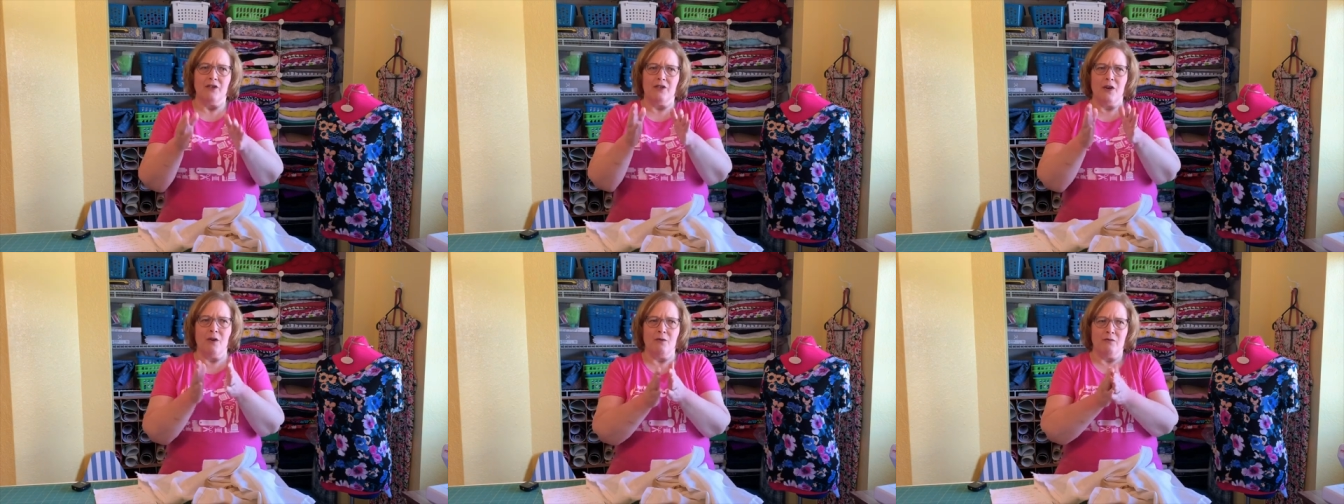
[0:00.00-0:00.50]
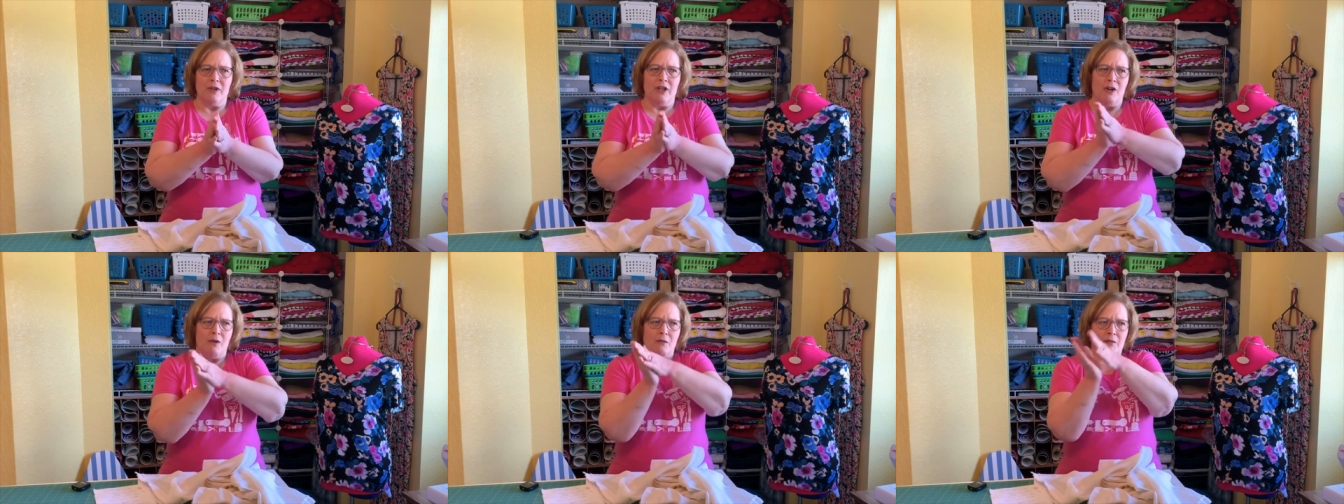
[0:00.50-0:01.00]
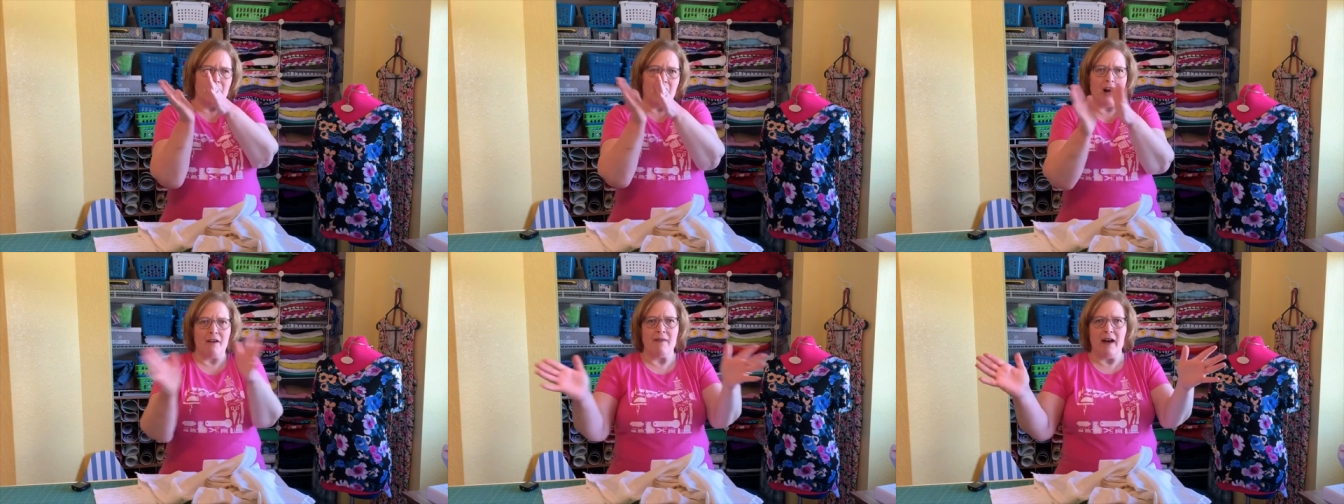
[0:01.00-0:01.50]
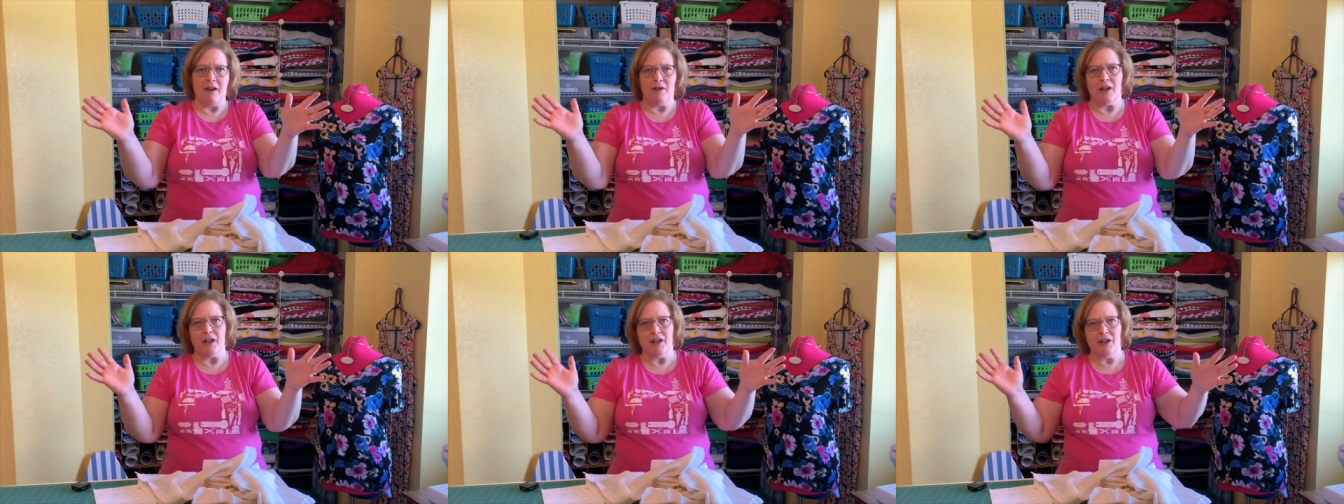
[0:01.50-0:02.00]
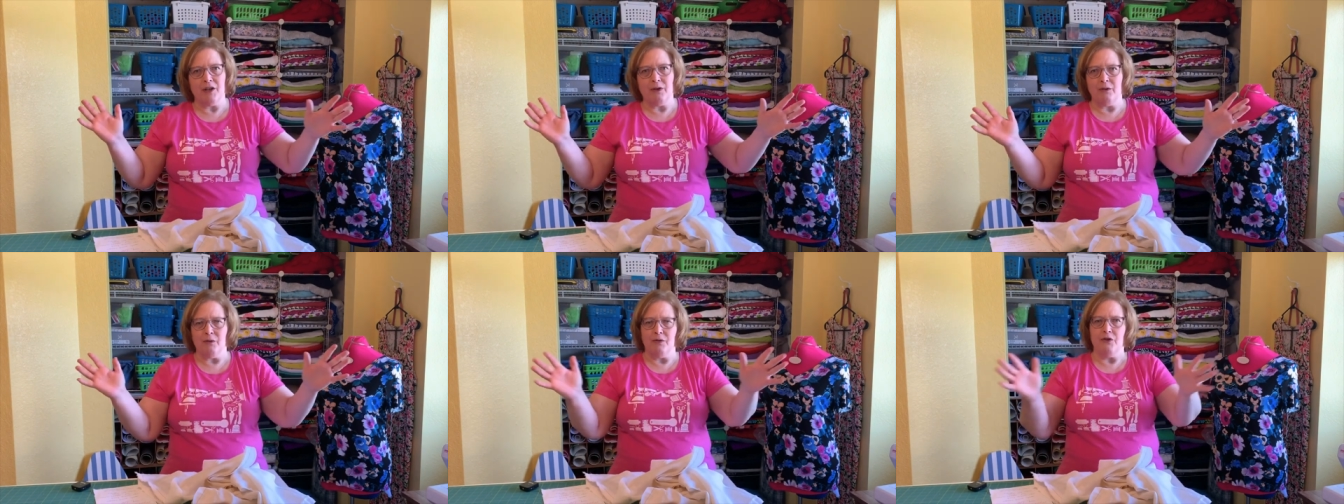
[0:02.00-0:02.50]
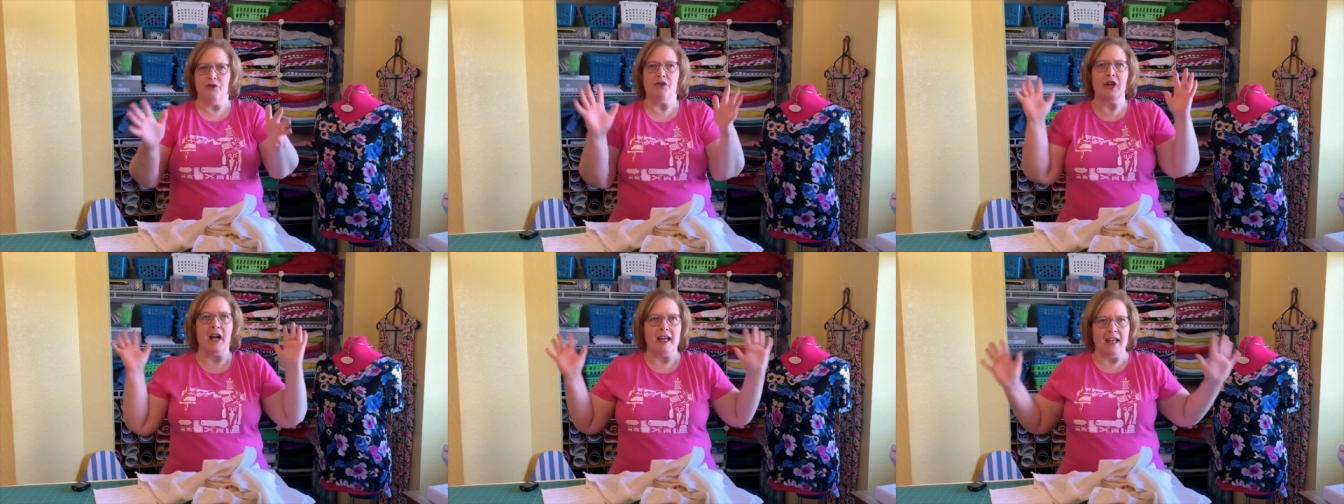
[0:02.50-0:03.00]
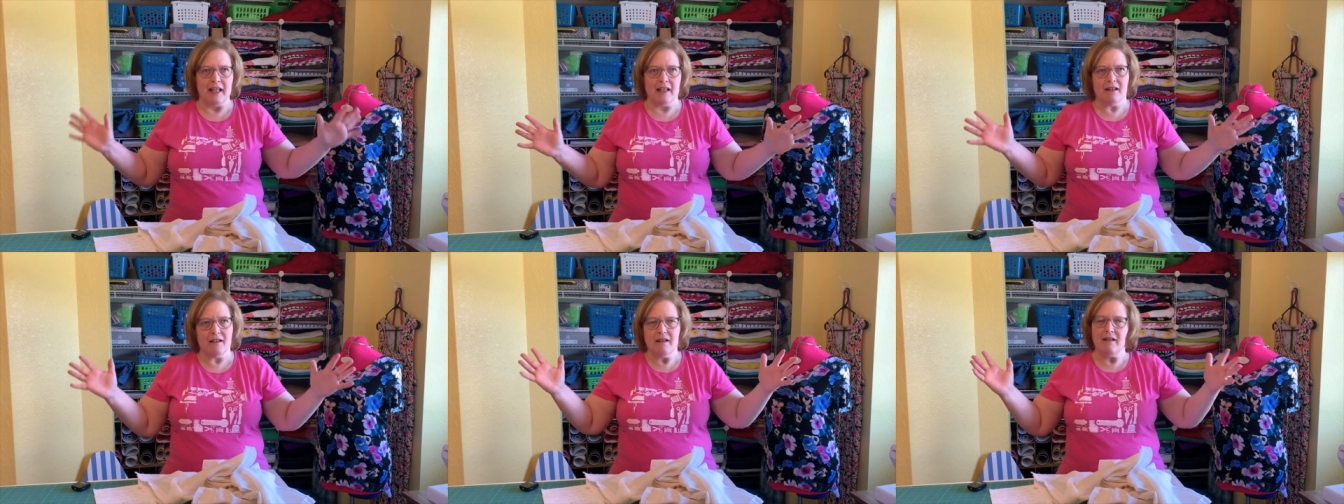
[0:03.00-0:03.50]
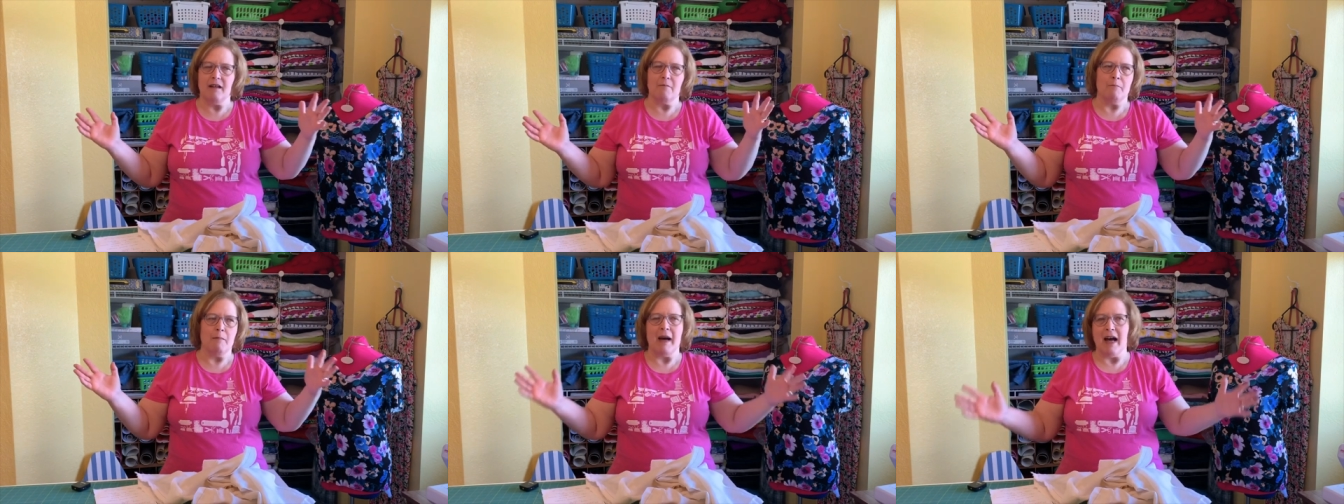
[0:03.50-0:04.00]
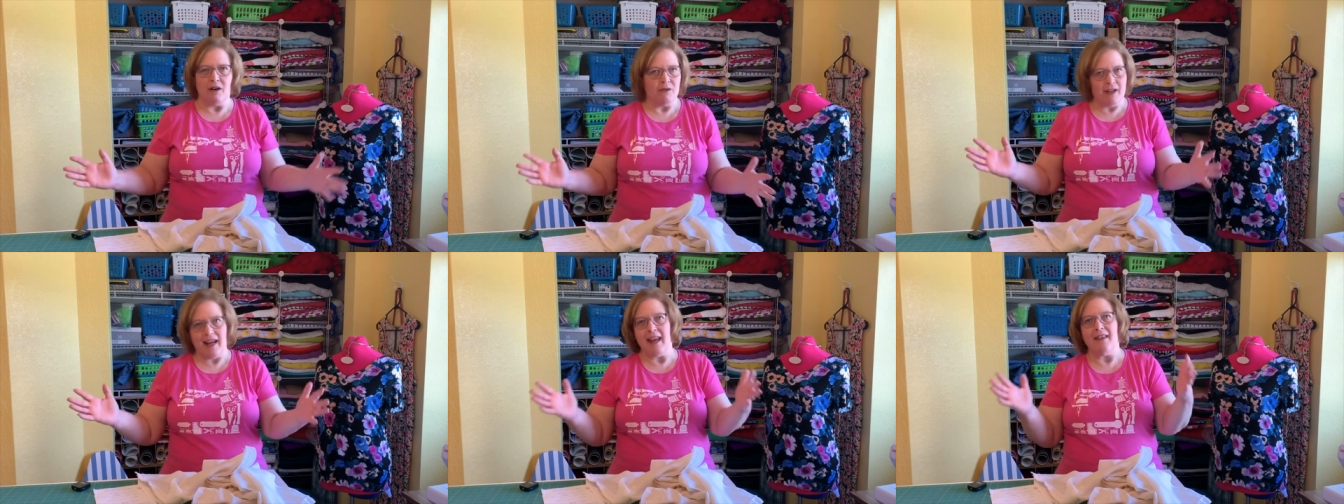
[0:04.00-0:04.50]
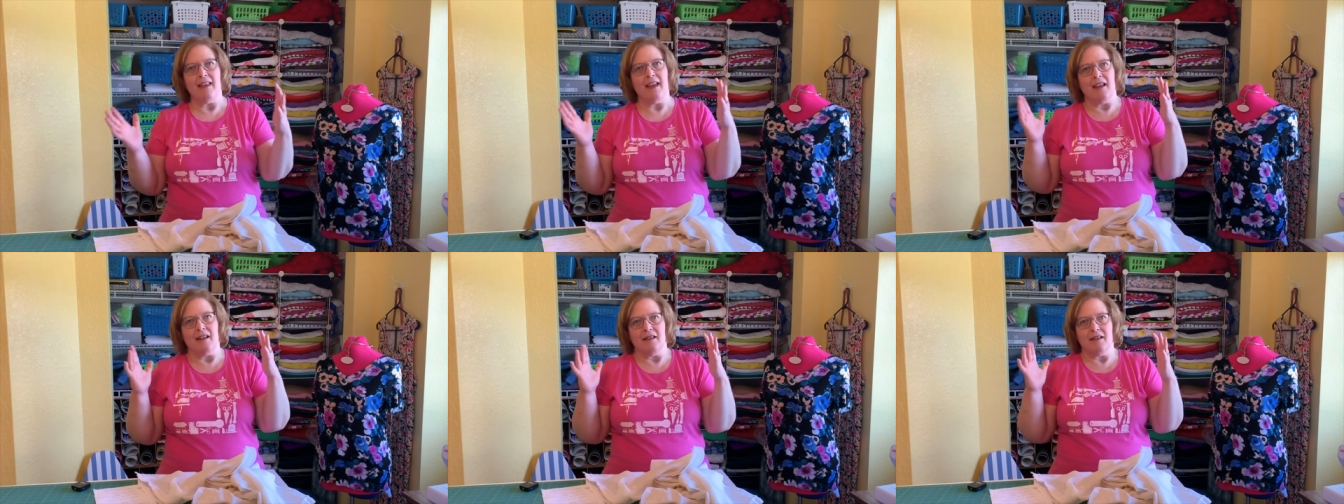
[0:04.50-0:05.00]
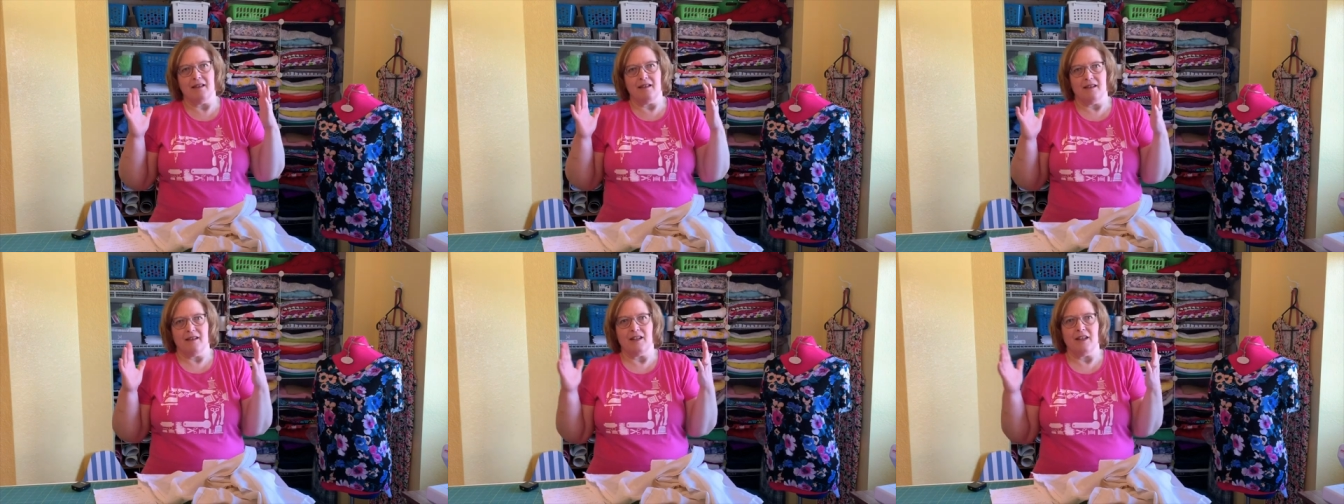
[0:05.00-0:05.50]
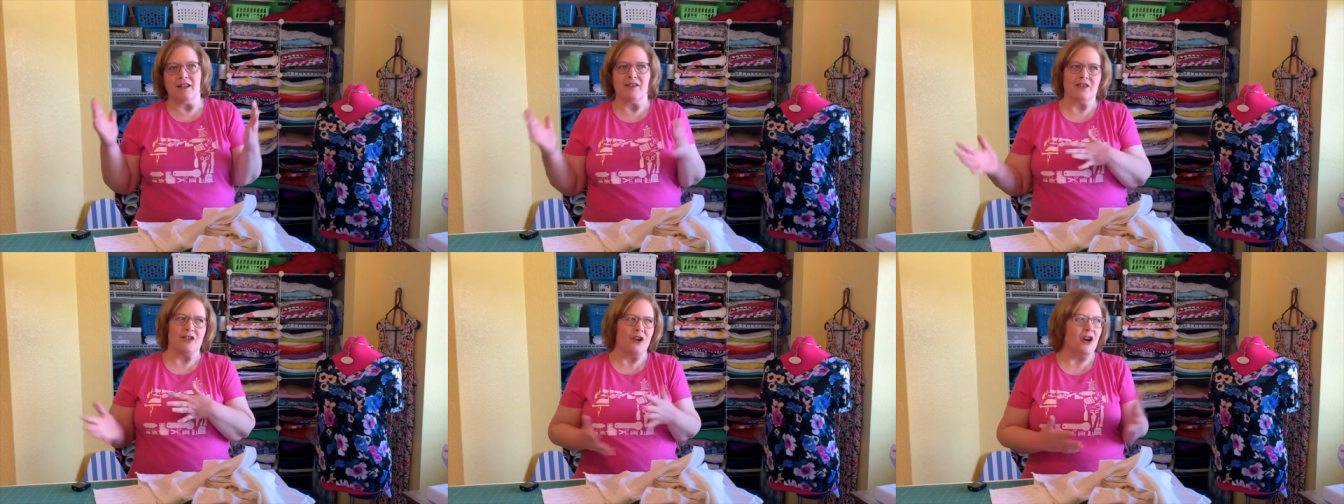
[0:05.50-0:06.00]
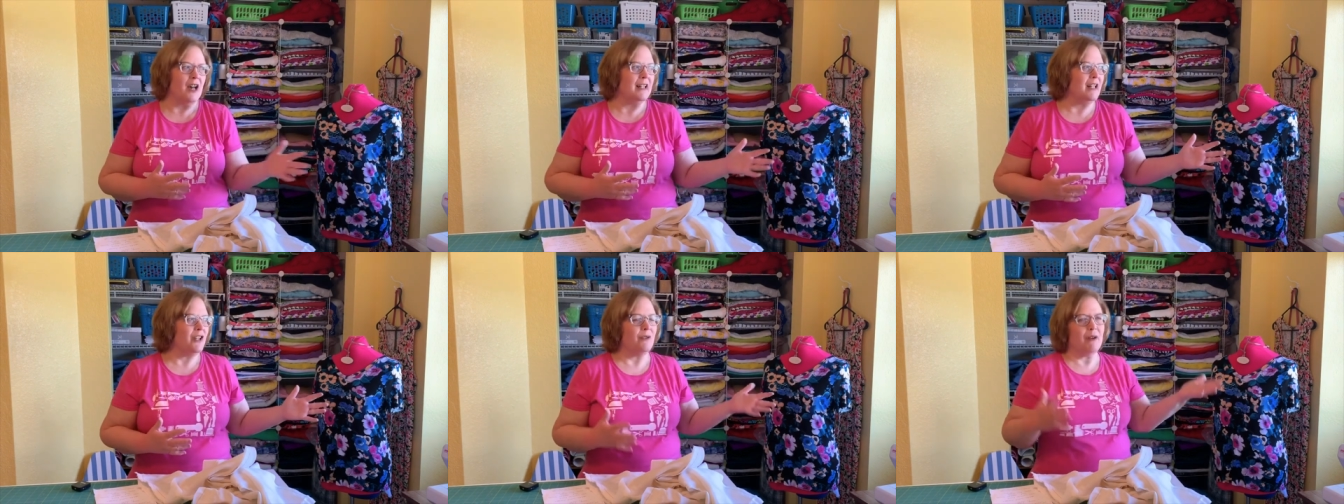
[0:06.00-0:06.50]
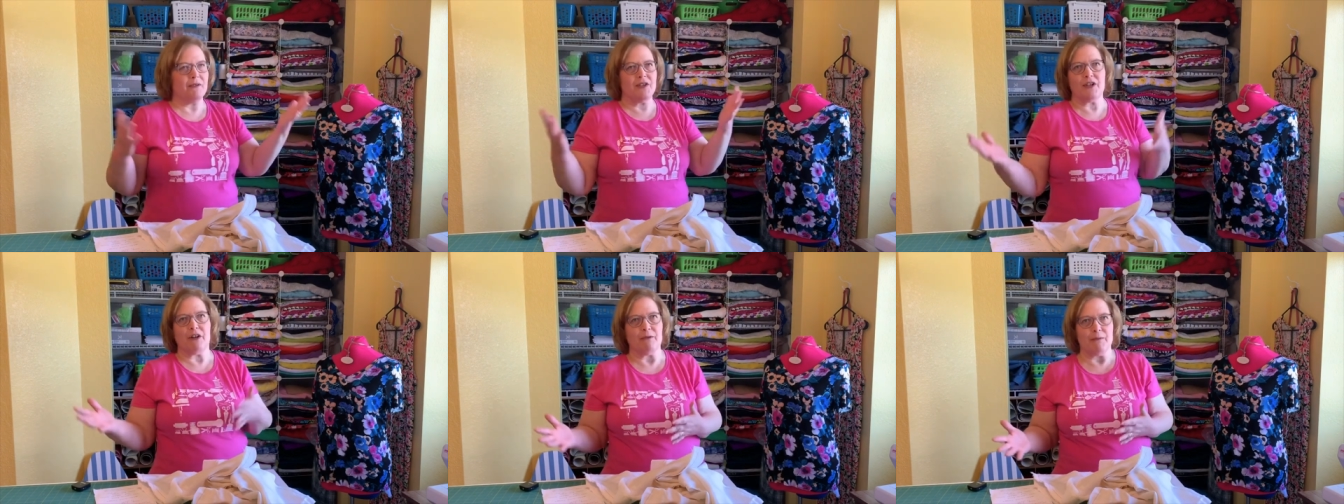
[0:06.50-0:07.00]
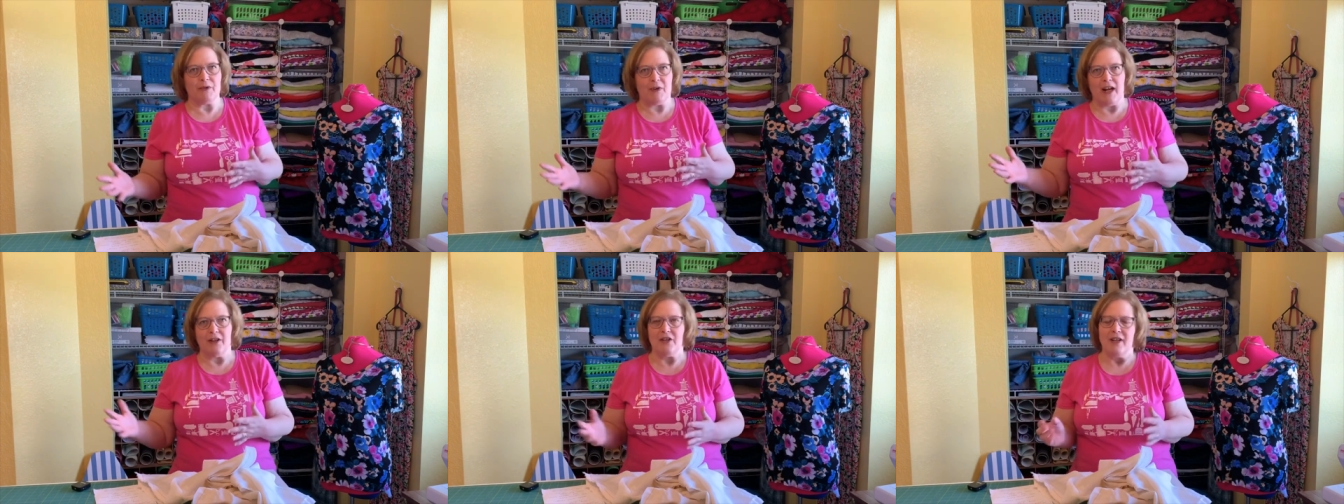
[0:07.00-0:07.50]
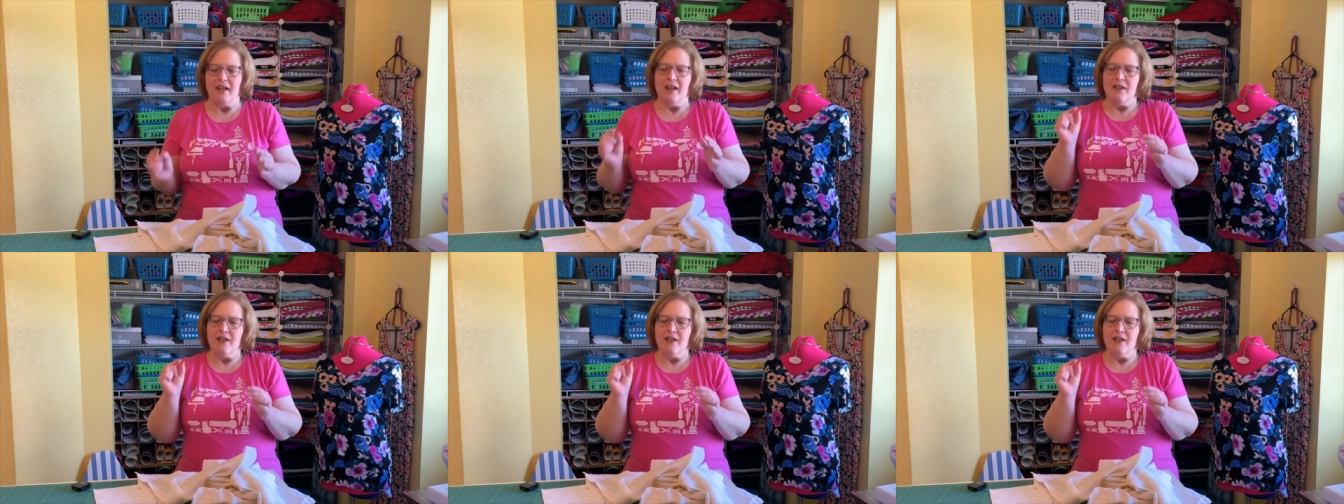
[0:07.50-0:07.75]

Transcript: Don't, you know, carve out a huge, giant amount and then it's gone and you have to start from scratch.